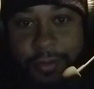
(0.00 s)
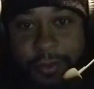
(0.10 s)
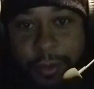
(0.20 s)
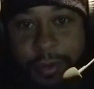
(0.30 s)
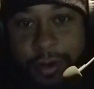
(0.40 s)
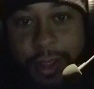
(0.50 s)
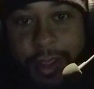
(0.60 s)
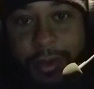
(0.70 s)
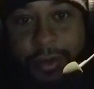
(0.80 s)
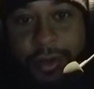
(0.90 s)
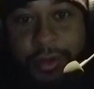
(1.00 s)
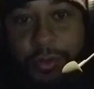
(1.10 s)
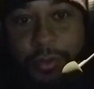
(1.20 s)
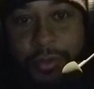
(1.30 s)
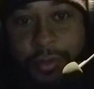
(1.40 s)
Florida guy? What it
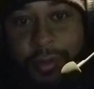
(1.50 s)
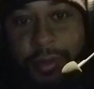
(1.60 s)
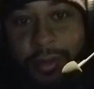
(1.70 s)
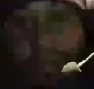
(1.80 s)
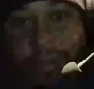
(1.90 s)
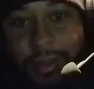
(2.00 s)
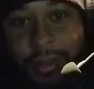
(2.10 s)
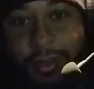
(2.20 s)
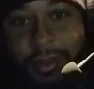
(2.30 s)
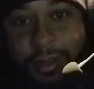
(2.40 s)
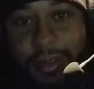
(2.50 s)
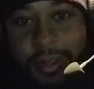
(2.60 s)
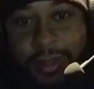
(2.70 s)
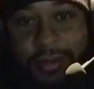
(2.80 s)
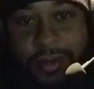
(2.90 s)
do?
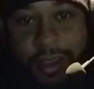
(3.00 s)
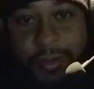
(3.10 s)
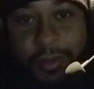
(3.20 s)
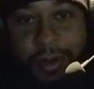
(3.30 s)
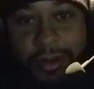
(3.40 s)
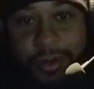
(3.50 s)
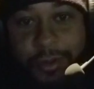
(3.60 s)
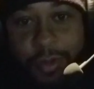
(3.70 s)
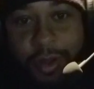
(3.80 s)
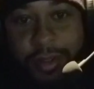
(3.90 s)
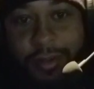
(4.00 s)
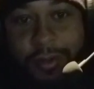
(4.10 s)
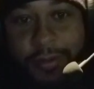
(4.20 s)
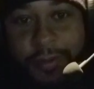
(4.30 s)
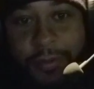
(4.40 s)
Eshay, what it do, brother?
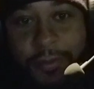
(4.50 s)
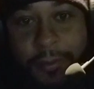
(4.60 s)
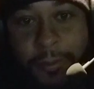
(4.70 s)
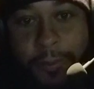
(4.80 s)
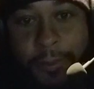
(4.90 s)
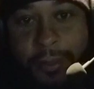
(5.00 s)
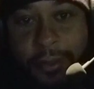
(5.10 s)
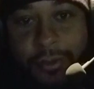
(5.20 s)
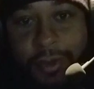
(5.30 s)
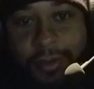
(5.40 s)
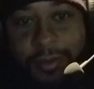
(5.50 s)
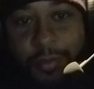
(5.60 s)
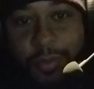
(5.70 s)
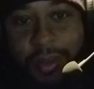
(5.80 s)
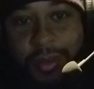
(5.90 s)
Grace and
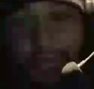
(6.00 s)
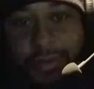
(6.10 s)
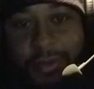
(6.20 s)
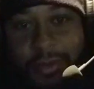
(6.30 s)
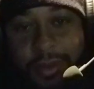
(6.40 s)
peace.